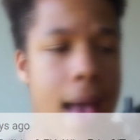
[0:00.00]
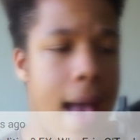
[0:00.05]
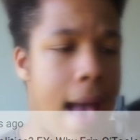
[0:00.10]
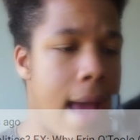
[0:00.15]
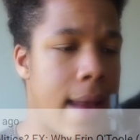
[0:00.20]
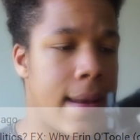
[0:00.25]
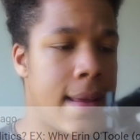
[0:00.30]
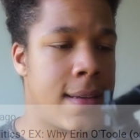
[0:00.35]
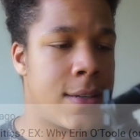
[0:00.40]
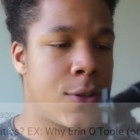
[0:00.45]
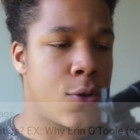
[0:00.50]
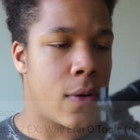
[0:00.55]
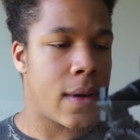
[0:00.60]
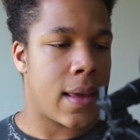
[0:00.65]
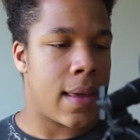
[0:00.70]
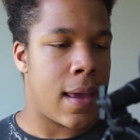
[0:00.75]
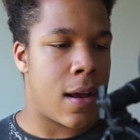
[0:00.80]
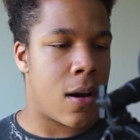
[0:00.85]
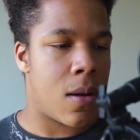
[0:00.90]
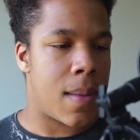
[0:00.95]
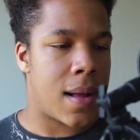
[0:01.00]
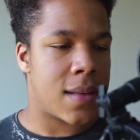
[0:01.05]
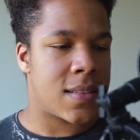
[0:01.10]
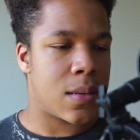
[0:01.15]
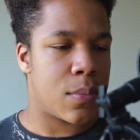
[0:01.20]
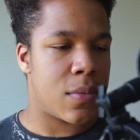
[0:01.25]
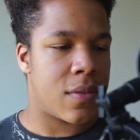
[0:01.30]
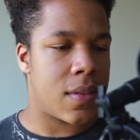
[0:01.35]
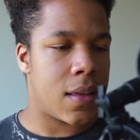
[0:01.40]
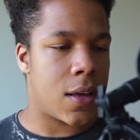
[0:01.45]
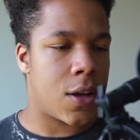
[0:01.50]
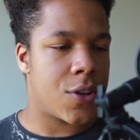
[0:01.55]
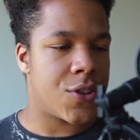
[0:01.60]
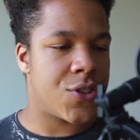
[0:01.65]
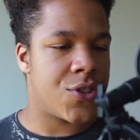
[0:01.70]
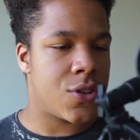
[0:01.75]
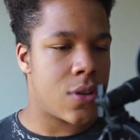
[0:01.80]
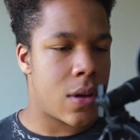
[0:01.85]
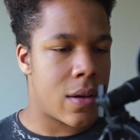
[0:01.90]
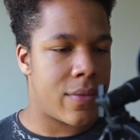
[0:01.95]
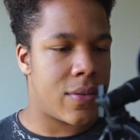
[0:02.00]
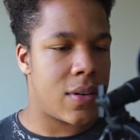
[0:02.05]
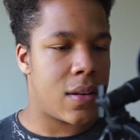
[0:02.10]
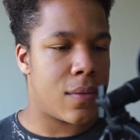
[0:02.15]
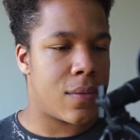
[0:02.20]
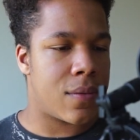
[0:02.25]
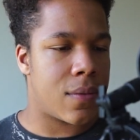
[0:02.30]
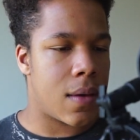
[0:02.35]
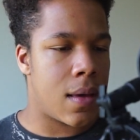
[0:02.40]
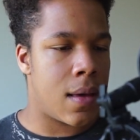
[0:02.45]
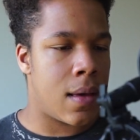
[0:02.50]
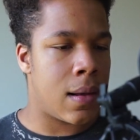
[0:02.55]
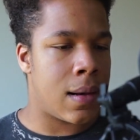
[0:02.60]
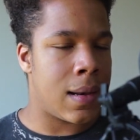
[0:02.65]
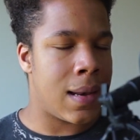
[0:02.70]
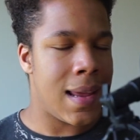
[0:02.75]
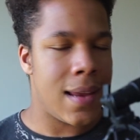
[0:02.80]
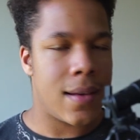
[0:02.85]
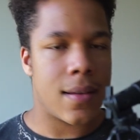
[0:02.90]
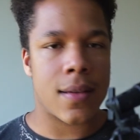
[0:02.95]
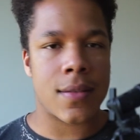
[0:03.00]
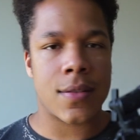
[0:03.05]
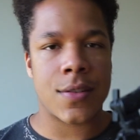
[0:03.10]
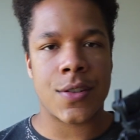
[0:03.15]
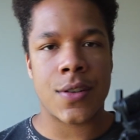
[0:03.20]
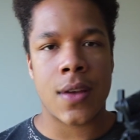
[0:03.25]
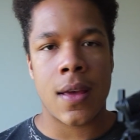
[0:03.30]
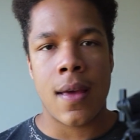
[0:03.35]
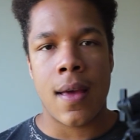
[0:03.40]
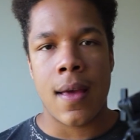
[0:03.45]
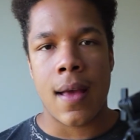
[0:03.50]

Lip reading: And he's talking here about some of the conservative leaders